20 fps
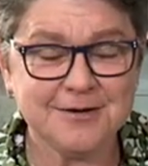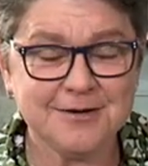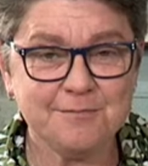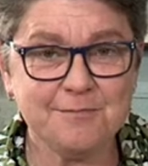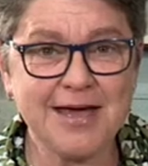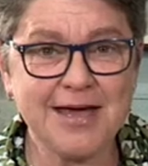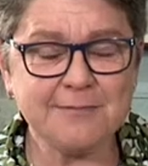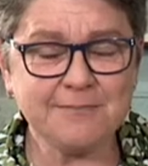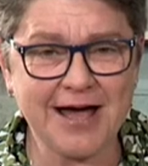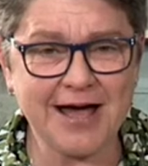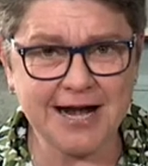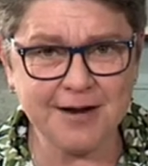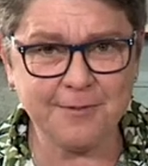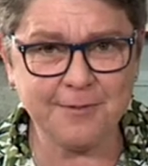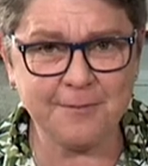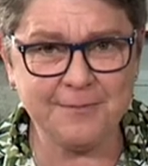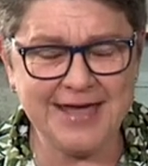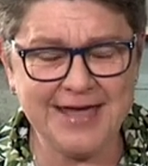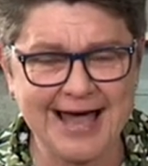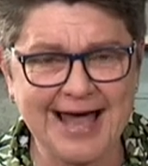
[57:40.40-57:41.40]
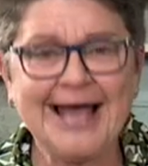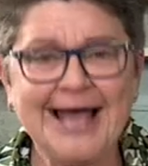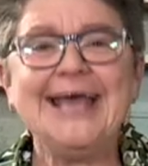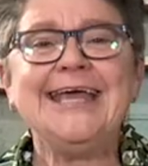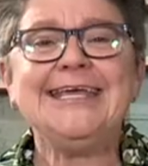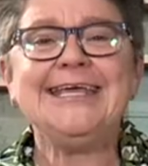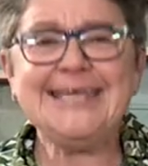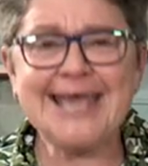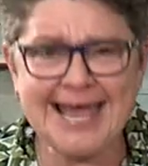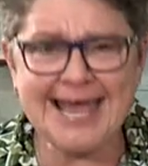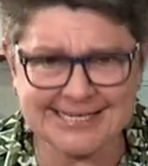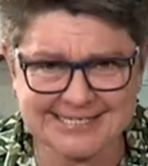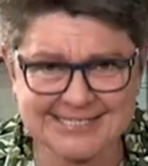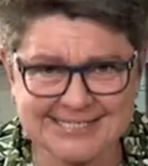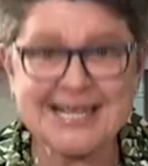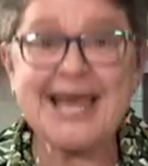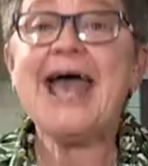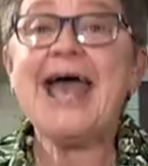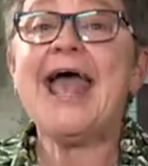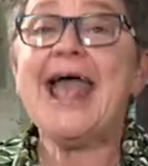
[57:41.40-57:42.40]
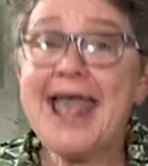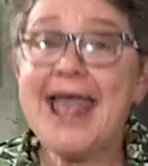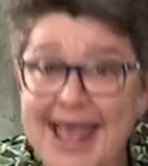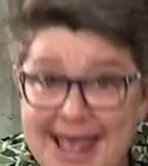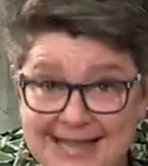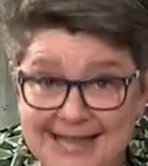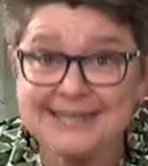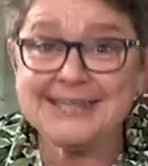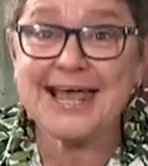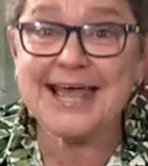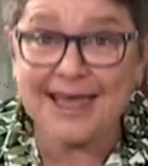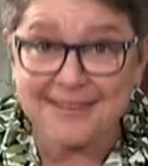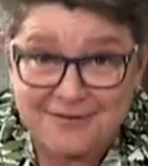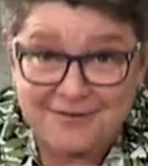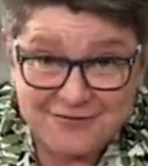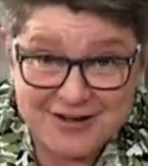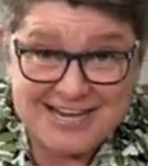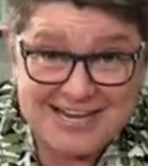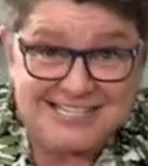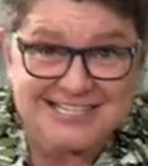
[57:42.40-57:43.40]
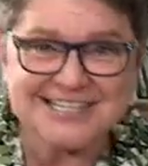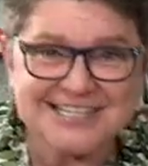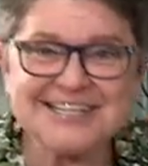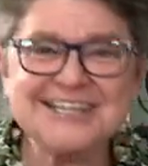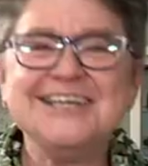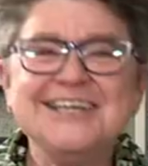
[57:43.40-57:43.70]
make pineapple beer. Yes, and the other reason